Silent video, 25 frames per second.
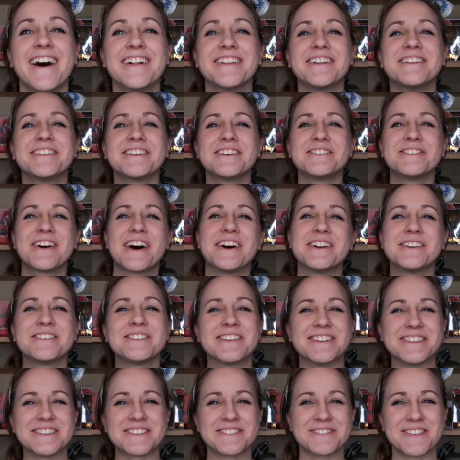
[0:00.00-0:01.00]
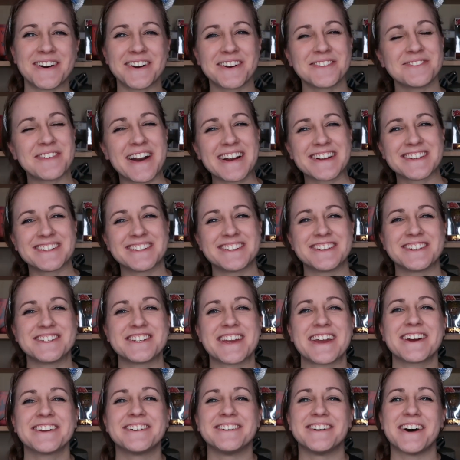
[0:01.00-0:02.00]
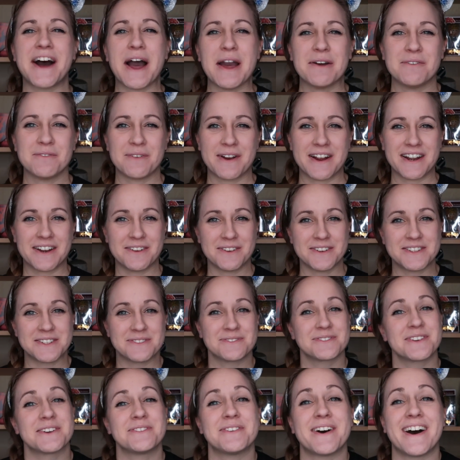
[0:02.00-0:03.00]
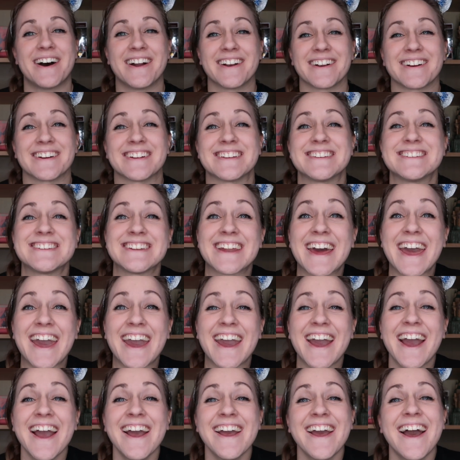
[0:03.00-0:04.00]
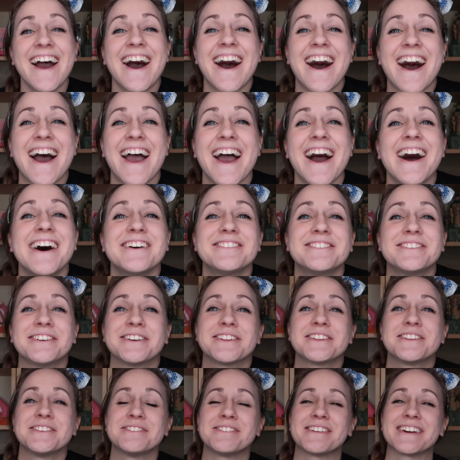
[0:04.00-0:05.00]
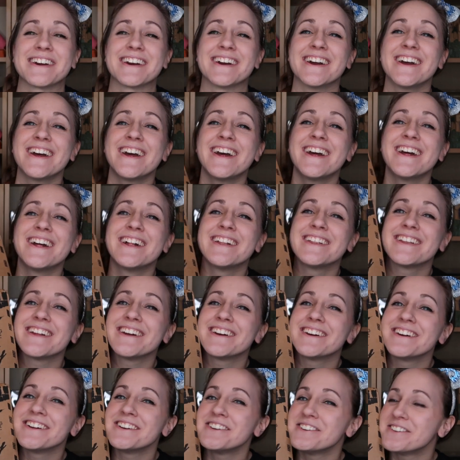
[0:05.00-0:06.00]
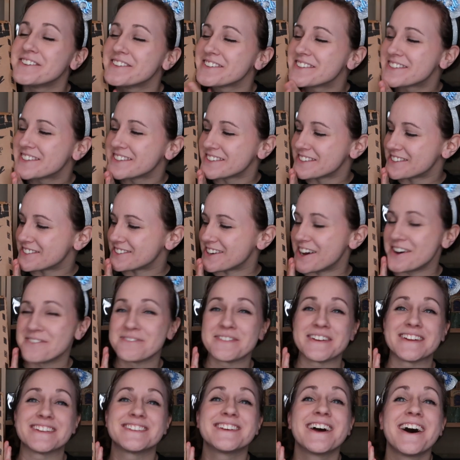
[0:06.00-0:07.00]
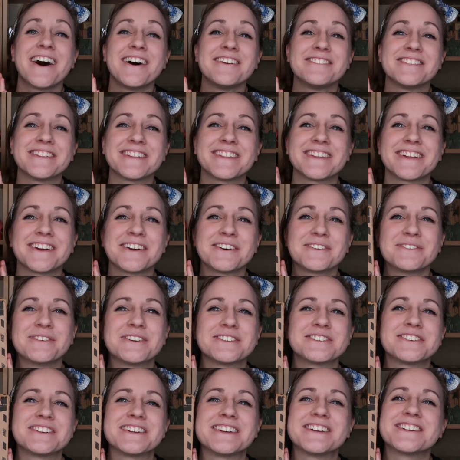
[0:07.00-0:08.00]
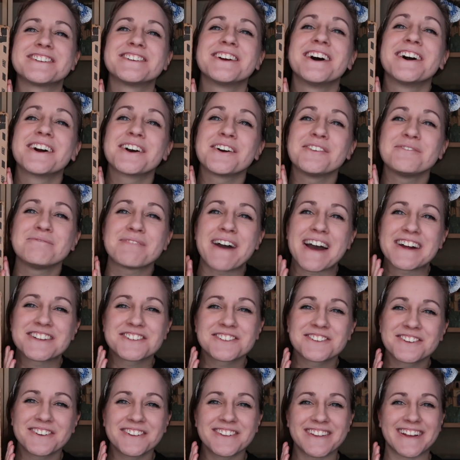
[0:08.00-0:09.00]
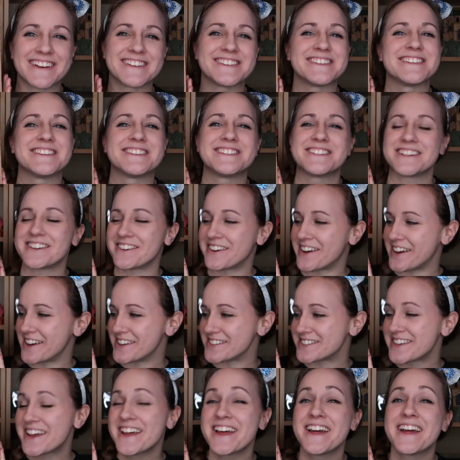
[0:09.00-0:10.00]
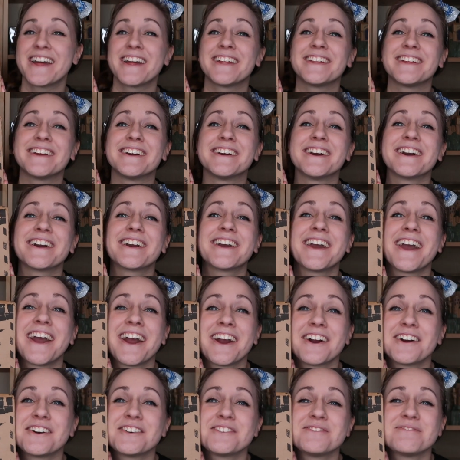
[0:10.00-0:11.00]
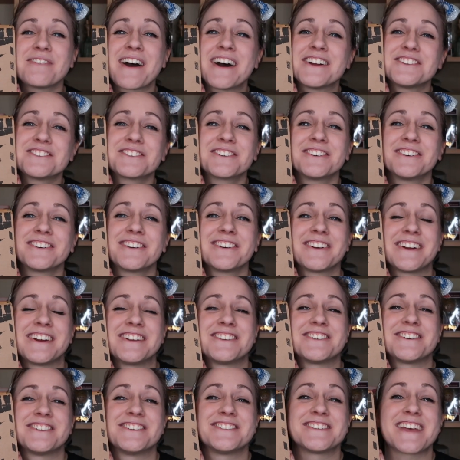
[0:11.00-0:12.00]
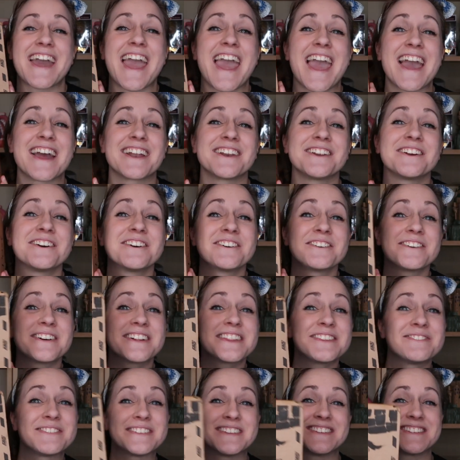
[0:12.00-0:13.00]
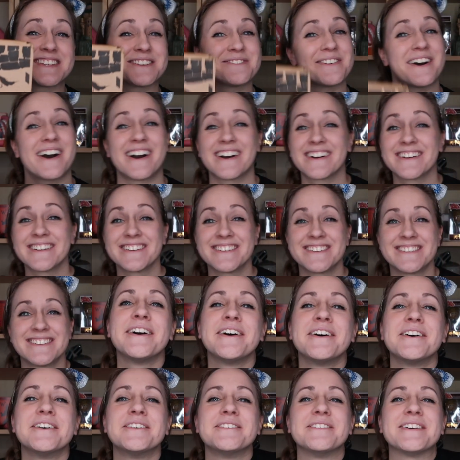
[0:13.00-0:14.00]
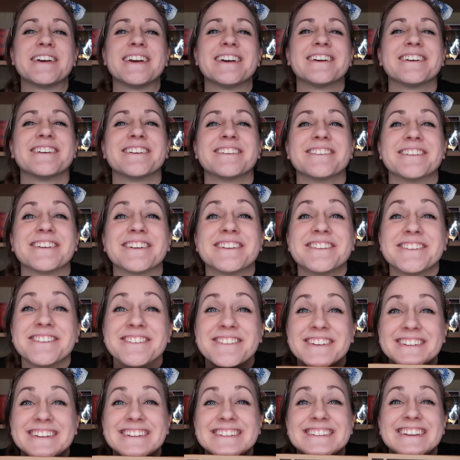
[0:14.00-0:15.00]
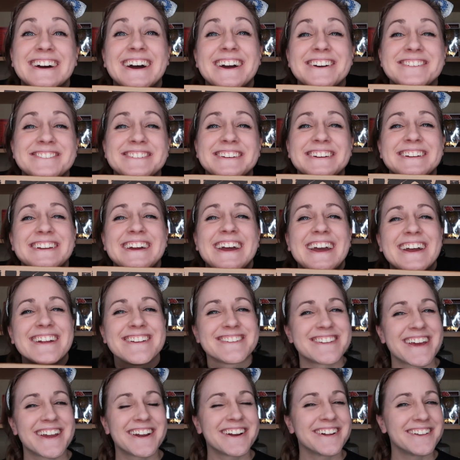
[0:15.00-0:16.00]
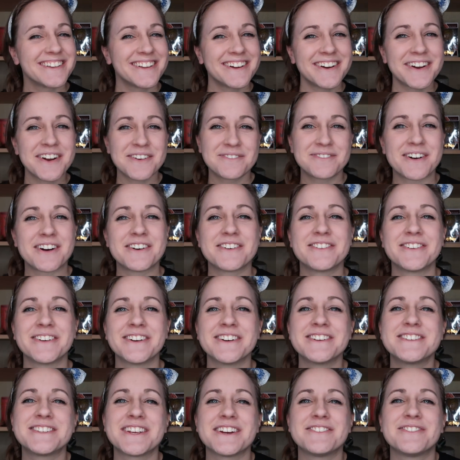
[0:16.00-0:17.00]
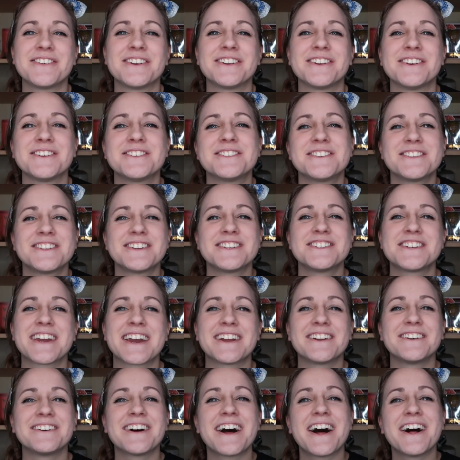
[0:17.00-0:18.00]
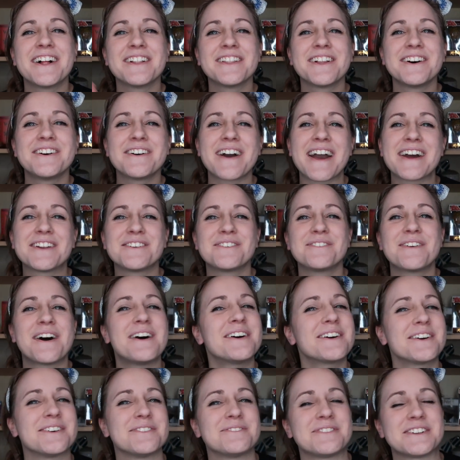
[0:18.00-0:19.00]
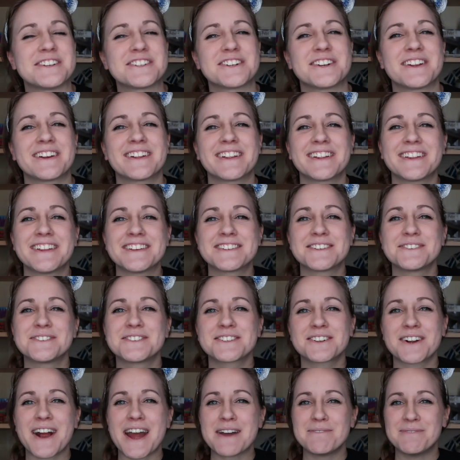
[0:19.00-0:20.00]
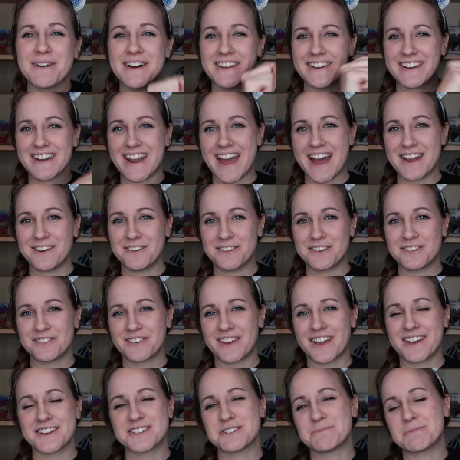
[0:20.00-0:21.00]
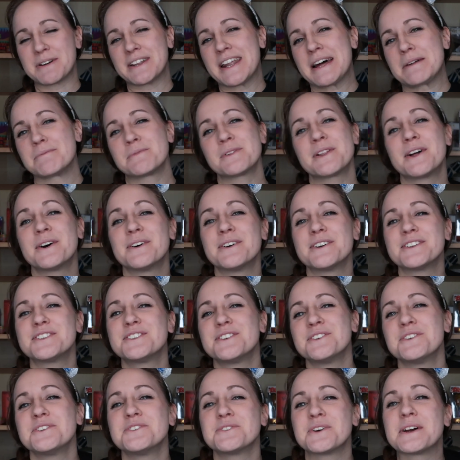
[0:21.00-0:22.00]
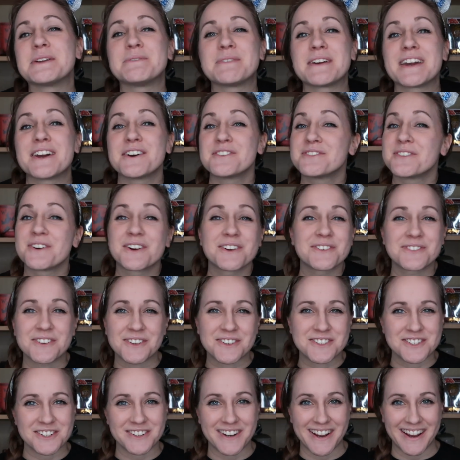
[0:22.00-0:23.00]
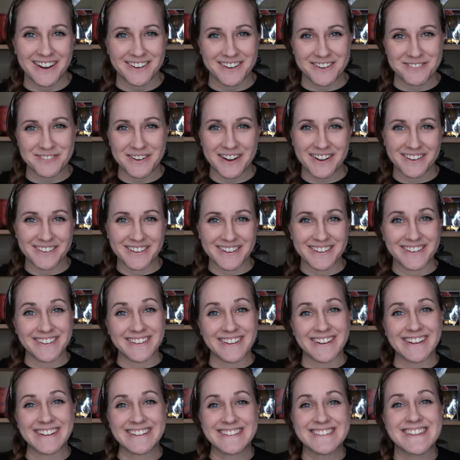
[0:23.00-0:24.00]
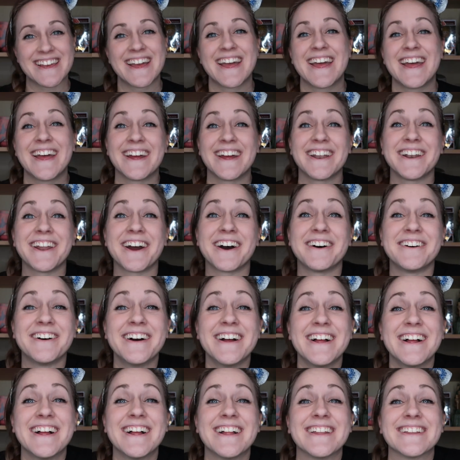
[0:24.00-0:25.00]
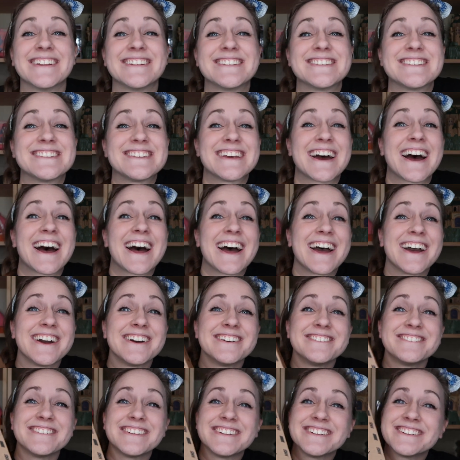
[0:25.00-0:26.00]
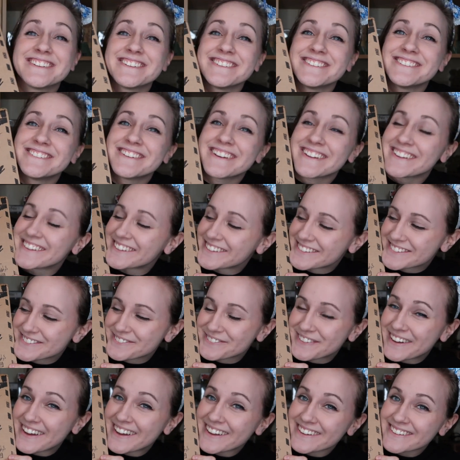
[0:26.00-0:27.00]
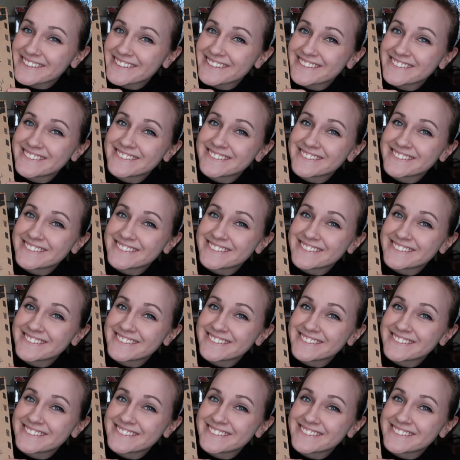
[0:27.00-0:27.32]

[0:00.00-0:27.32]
Hello there, Potter friends, and welcome back to the channel. I'm Brandy with Simply Potter, and today I have with me the newest installment of the Wizarding Trunk Magical Lesson Series, the Care of Magical Creatures and Arithmancy Box. We are going to dive in and take a look, but first, if you're new to the channel, hello and welcome. Be sure to click the subscribe button and notification bell down below to join me for future Harry Pottery goodness. Now, let's dive into this box.